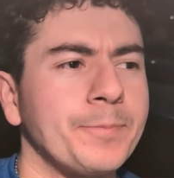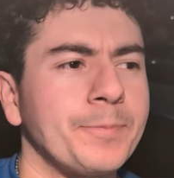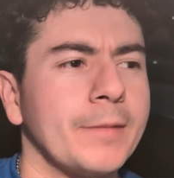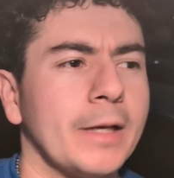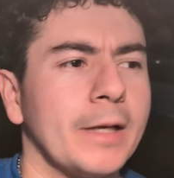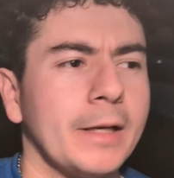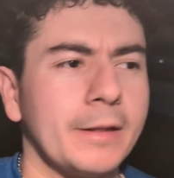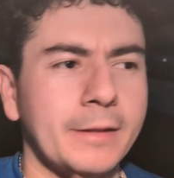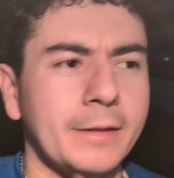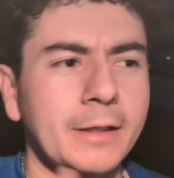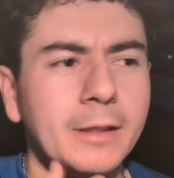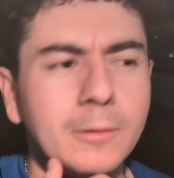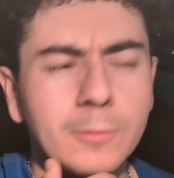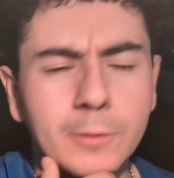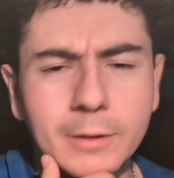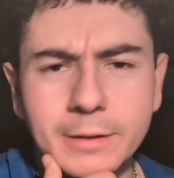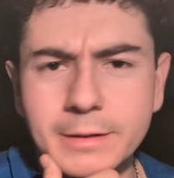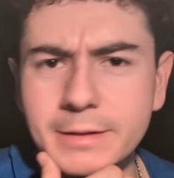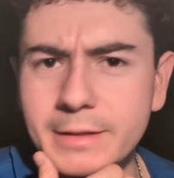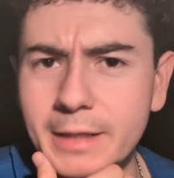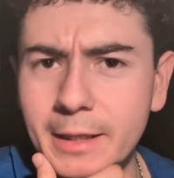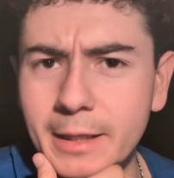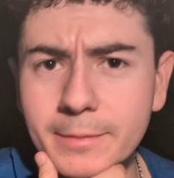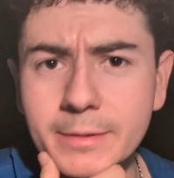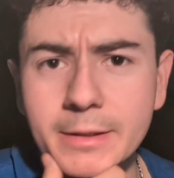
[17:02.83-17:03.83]
I think we're
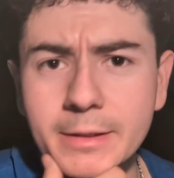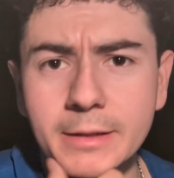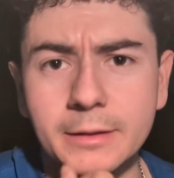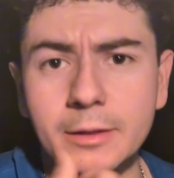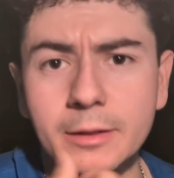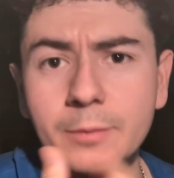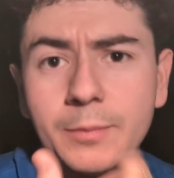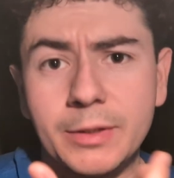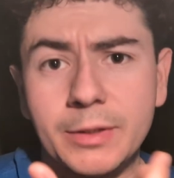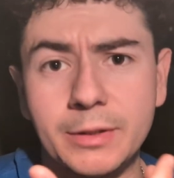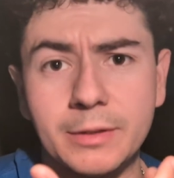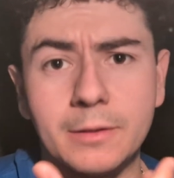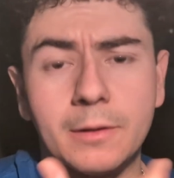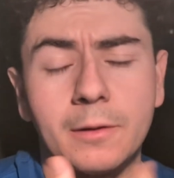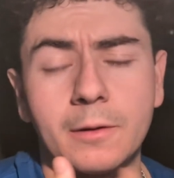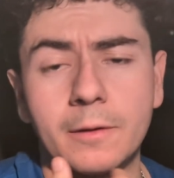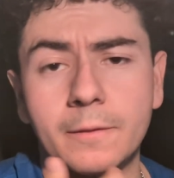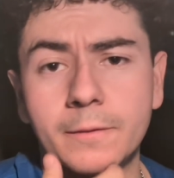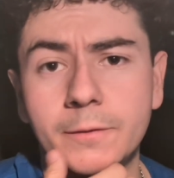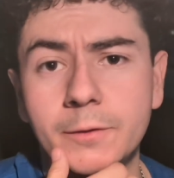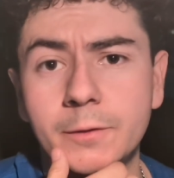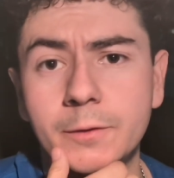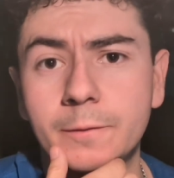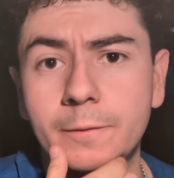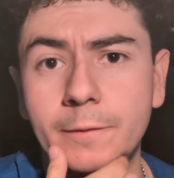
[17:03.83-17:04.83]
attempting the PR
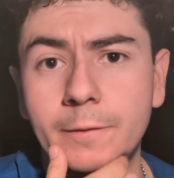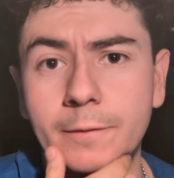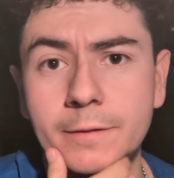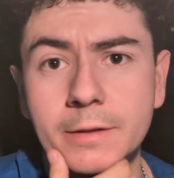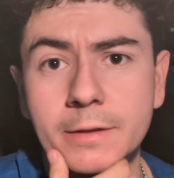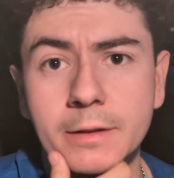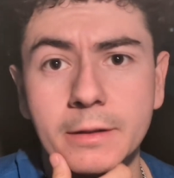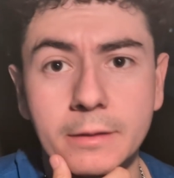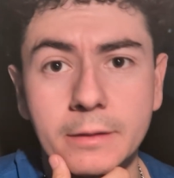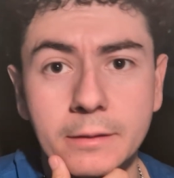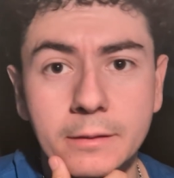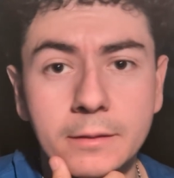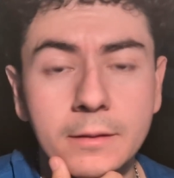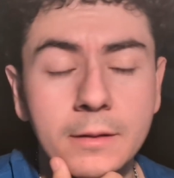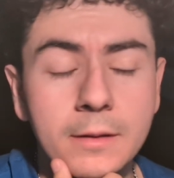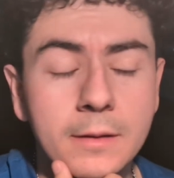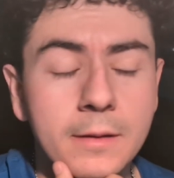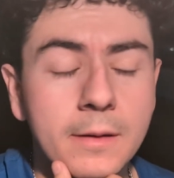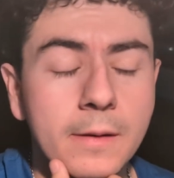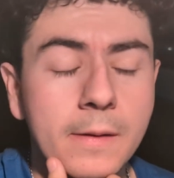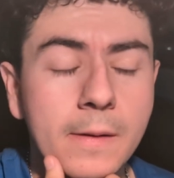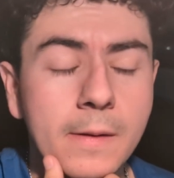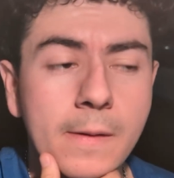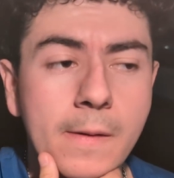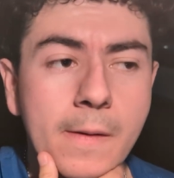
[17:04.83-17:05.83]
of 215,
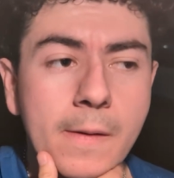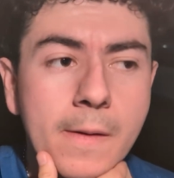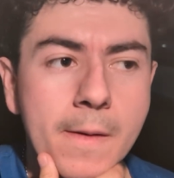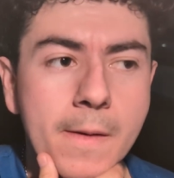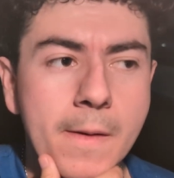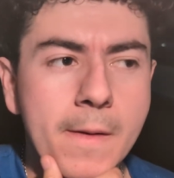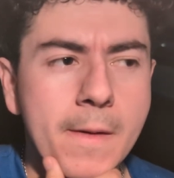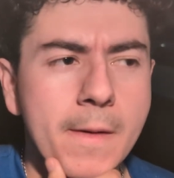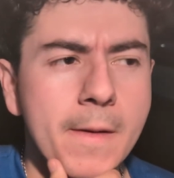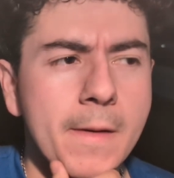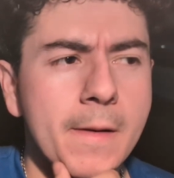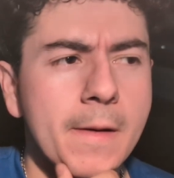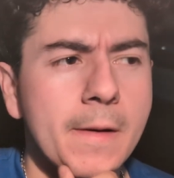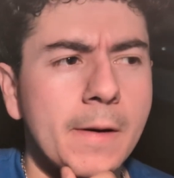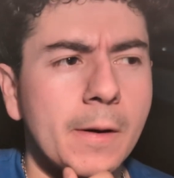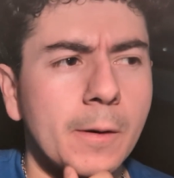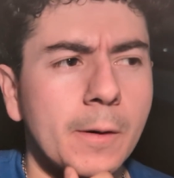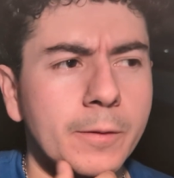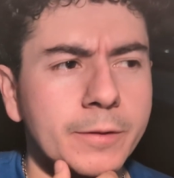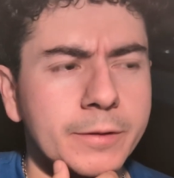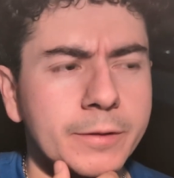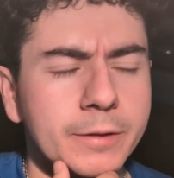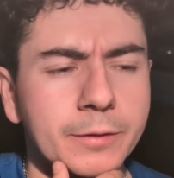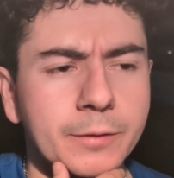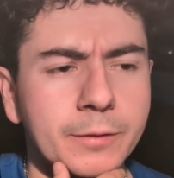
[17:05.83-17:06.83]

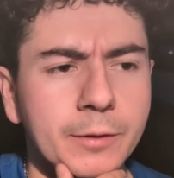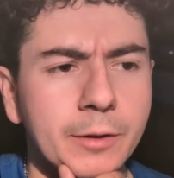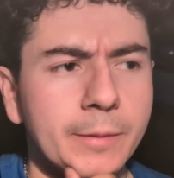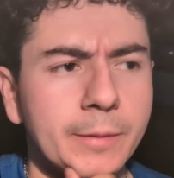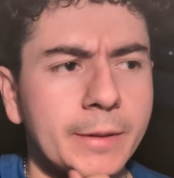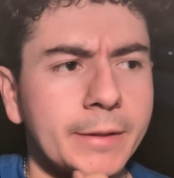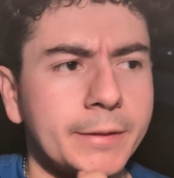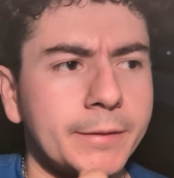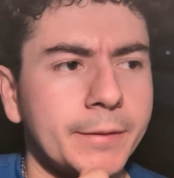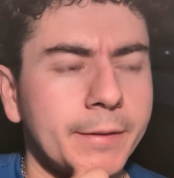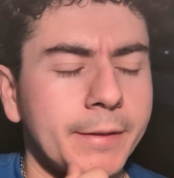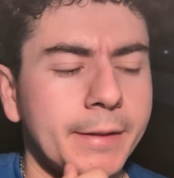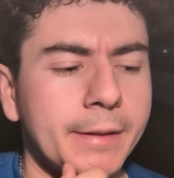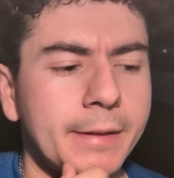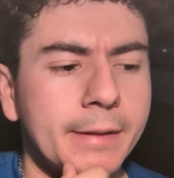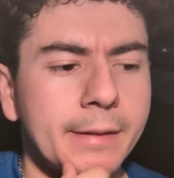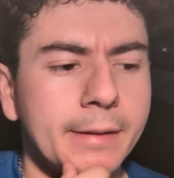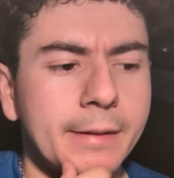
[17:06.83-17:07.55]
or is it 3x3?